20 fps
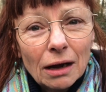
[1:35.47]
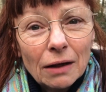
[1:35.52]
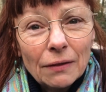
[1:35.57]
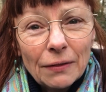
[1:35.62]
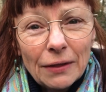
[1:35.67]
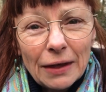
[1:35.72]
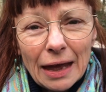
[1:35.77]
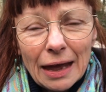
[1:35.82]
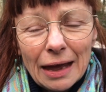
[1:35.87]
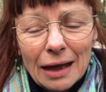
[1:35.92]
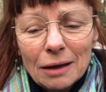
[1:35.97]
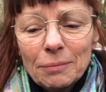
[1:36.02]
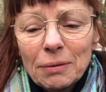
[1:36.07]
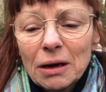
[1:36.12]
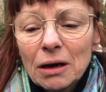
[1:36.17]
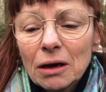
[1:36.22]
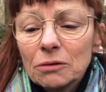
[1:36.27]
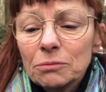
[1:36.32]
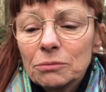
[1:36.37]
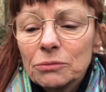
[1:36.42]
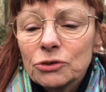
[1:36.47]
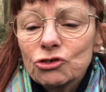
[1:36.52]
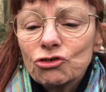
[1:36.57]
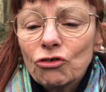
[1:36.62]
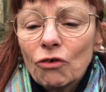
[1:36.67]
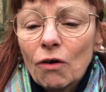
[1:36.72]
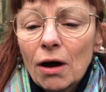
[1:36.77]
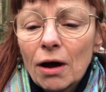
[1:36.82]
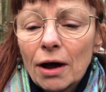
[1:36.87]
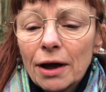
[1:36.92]
and the air becomes
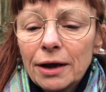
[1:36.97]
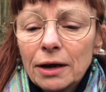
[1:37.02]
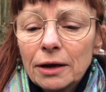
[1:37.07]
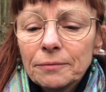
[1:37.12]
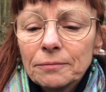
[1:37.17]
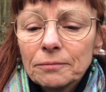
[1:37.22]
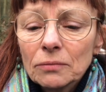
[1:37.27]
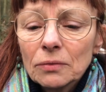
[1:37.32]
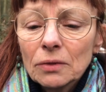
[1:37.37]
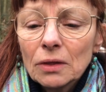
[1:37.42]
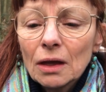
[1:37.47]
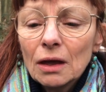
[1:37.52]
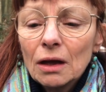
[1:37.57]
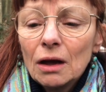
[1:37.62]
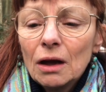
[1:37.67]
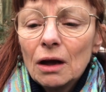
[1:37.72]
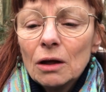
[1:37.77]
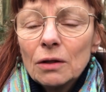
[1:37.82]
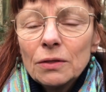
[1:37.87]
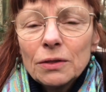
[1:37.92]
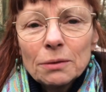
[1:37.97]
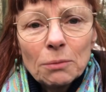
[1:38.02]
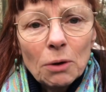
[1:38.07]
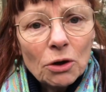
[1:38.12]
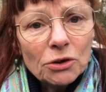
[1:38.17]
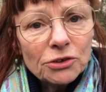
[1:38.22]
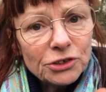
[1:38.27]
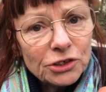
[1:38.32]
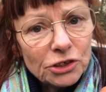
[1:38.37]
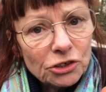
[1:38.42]
dry, the
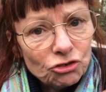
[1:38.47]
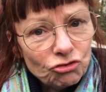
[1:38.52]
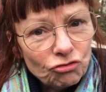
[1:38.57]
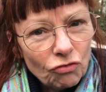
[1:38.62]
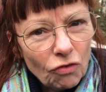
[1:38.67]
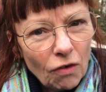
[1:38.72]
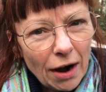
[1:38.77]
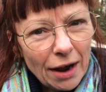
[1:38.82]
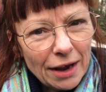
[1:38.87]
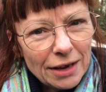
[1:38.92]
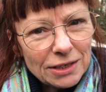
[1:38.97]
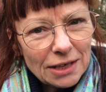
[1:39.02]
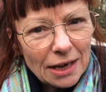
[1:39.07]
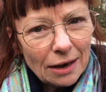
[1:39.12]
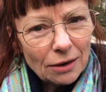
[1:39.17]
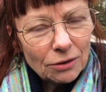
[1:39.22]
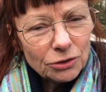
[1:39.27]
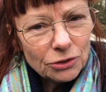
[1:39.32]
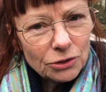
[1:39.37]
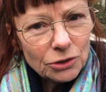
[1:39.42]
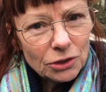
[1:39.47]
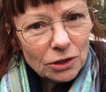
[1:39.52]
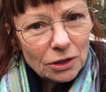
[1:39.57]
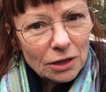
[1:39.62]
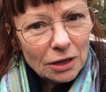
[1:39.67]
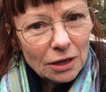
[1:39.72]
moss dries out